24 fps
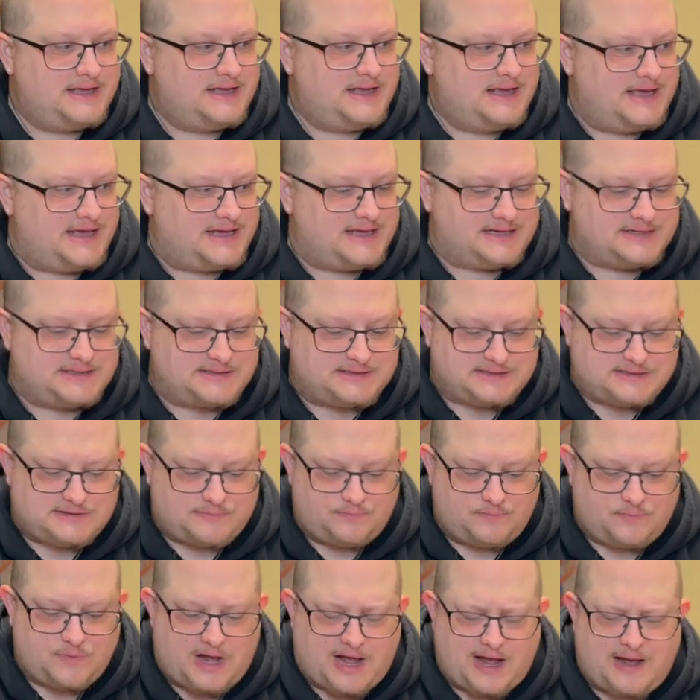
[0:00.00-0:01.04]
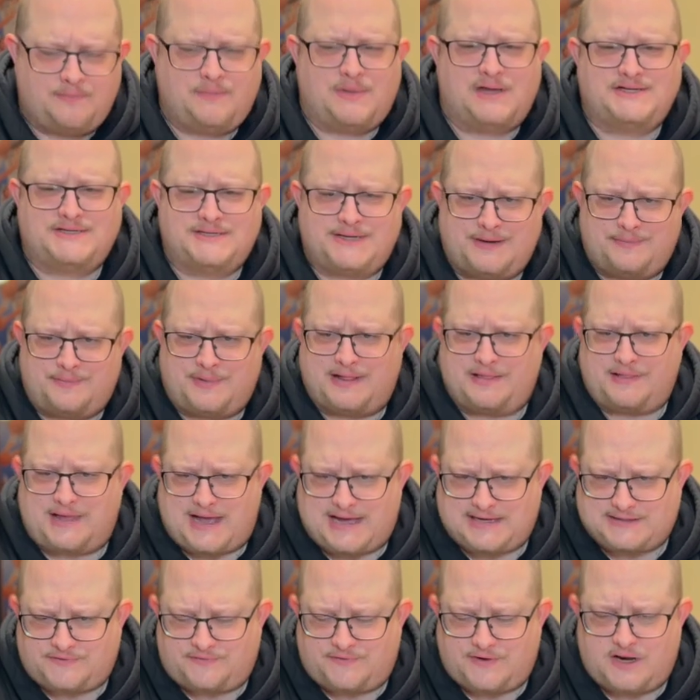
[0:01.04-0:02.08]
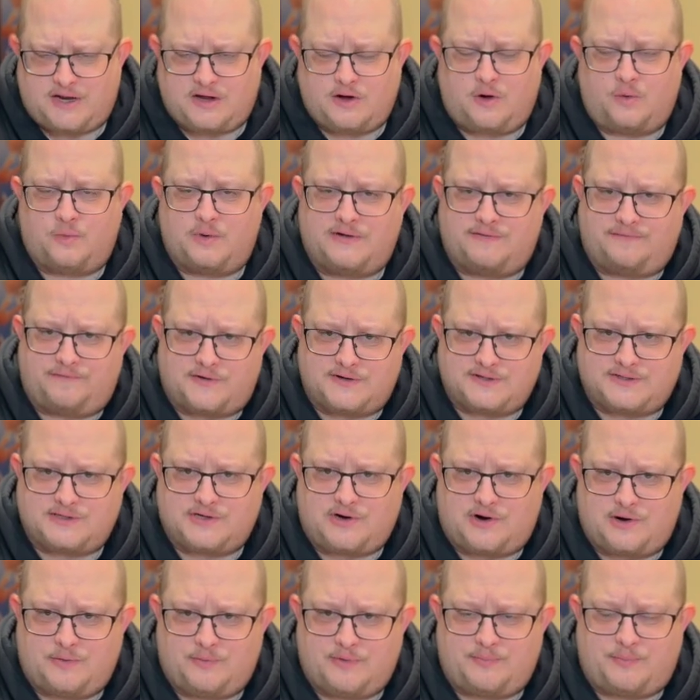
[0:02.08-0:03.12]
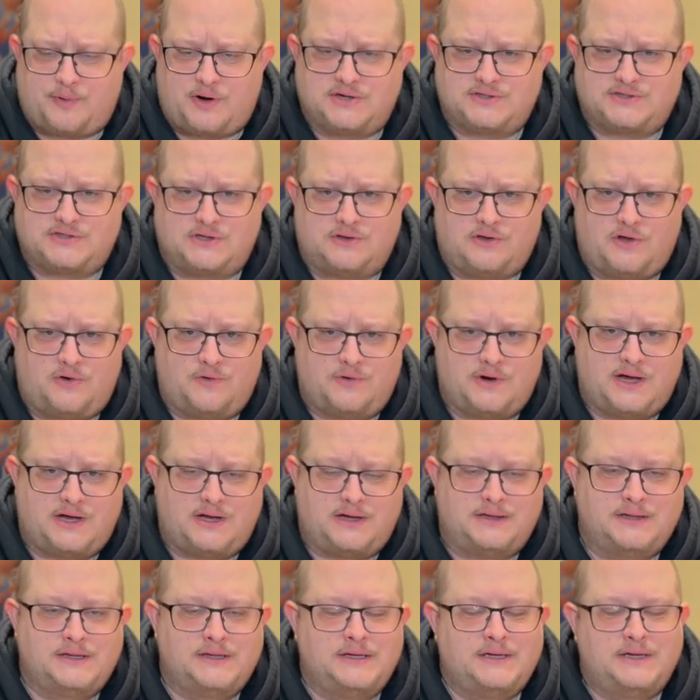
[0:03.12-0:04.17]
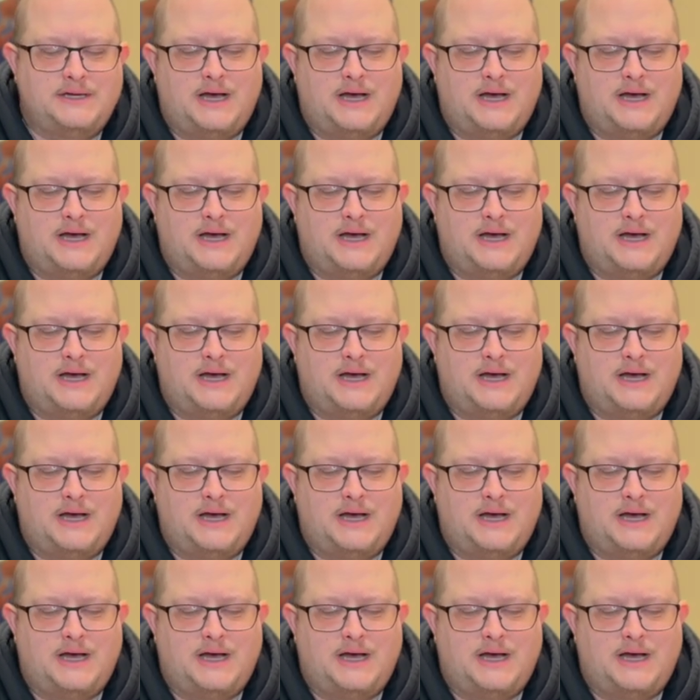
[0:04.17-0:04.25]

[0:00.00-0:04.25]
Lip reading: is I mentioned in my last video when he first started with Barcelona,